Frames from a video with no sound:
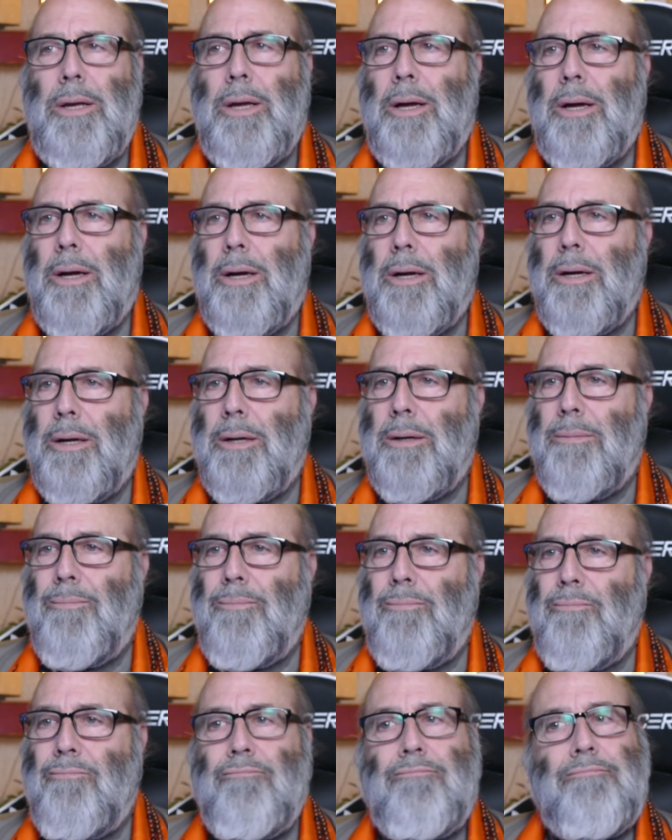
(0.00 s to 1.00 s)
Um,
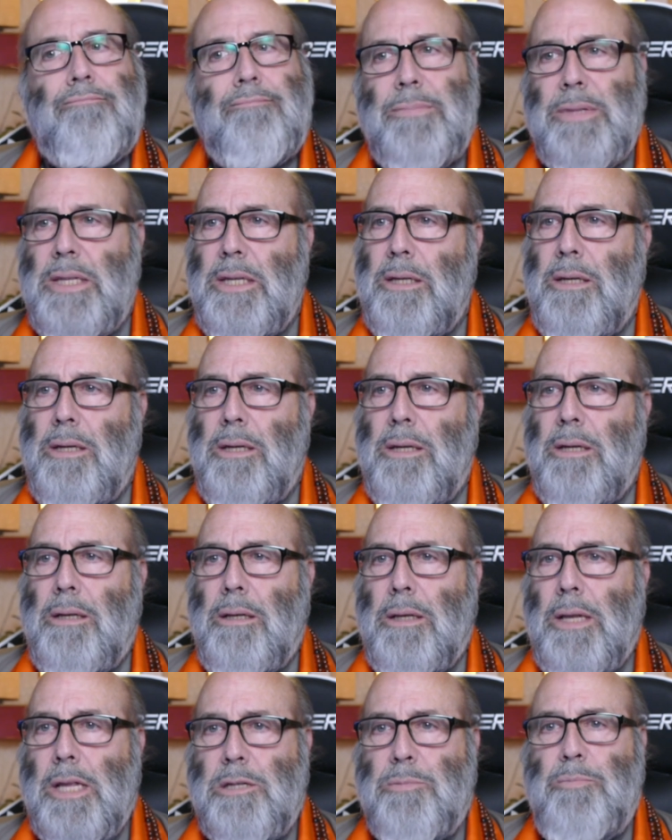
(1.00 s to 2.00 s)

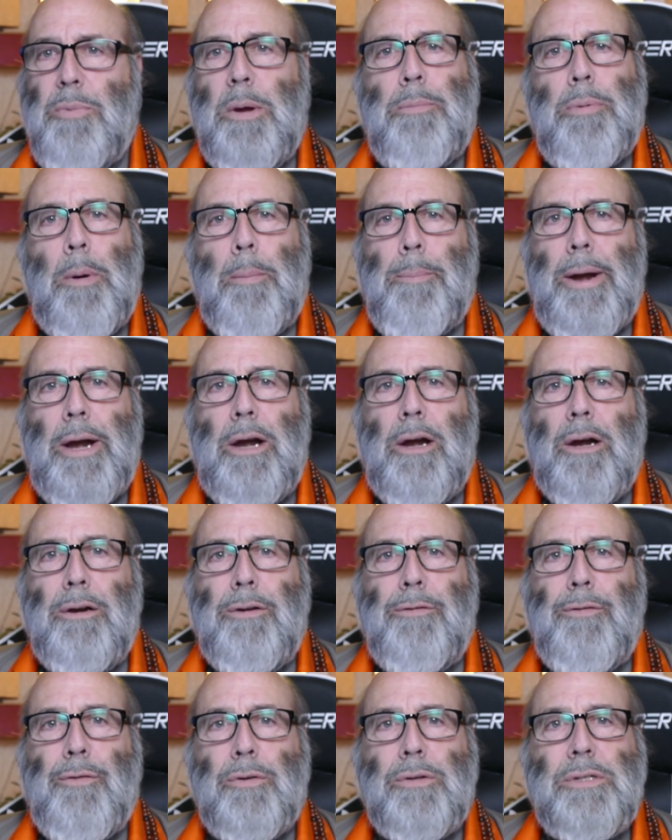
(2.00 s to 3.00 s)
let's be
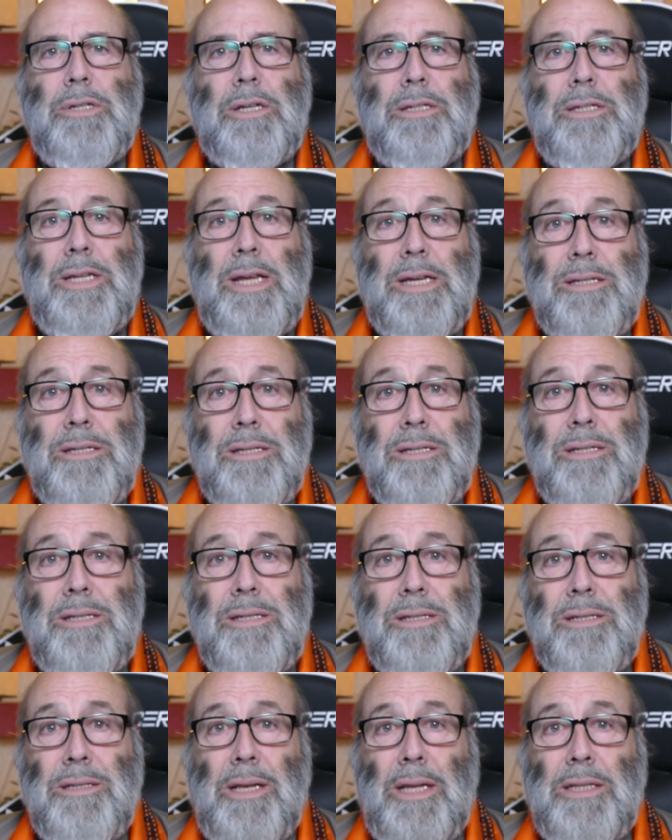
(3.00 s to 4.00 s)
prepared for
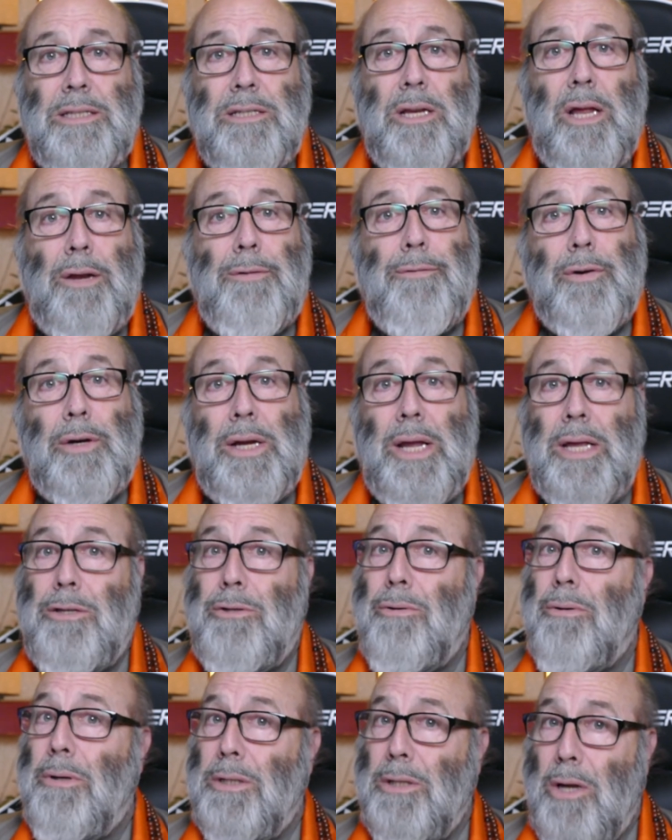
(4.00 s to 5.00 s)
successes. Let's not forget
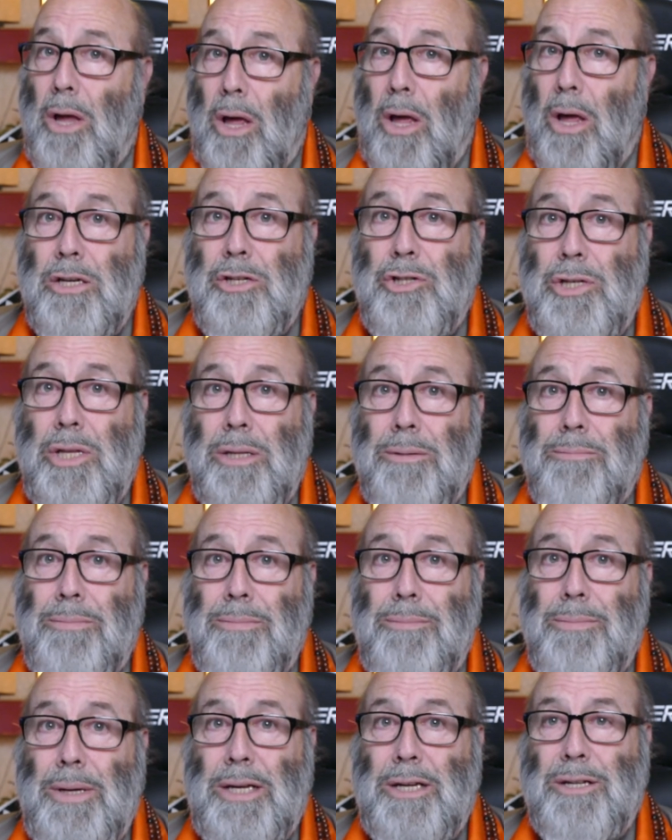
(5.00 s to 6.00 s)
to acknowledge them
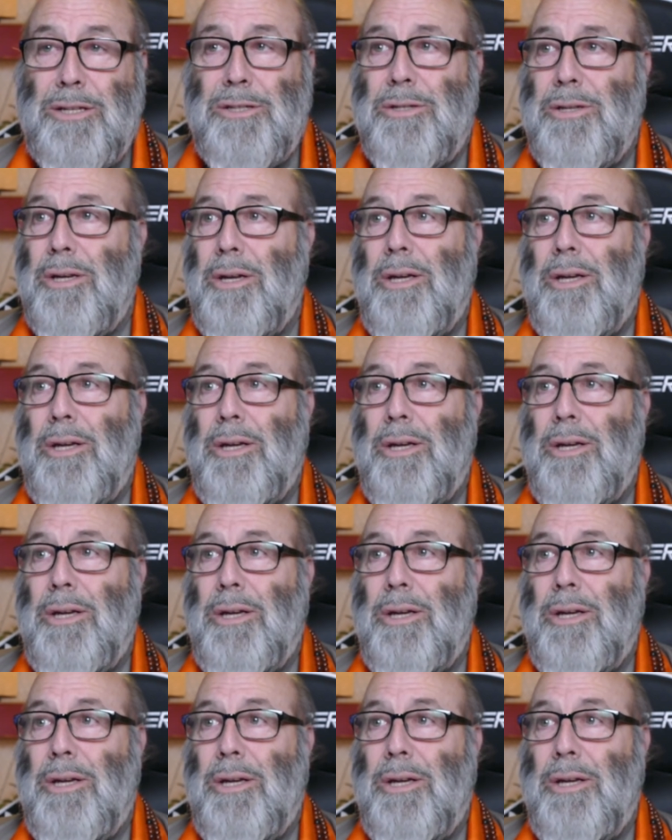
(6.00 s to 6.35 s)
because